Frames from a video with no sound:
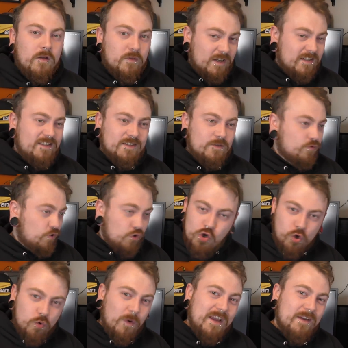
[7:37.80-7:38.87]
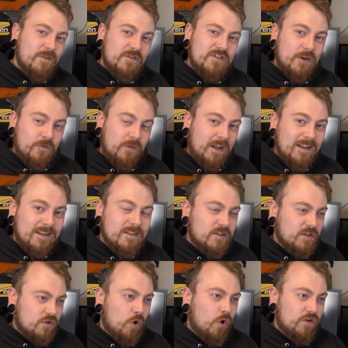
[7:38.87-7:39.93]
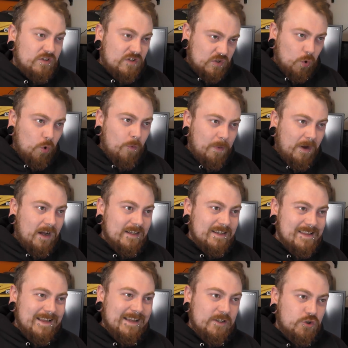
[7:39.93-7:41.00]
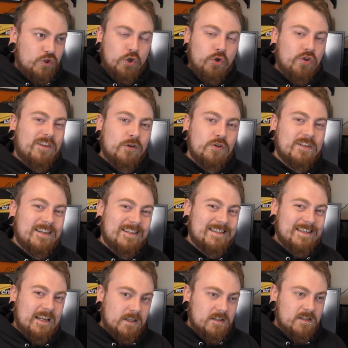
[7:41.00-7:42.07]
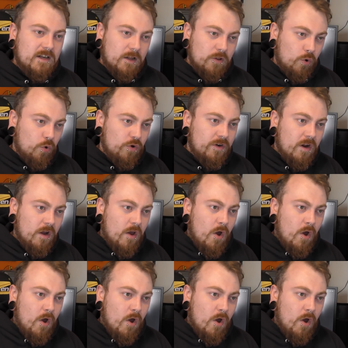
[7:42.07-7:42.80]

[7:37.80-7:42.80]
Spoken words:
This new wave of surveillance has gotten so bad that in 2016 alone,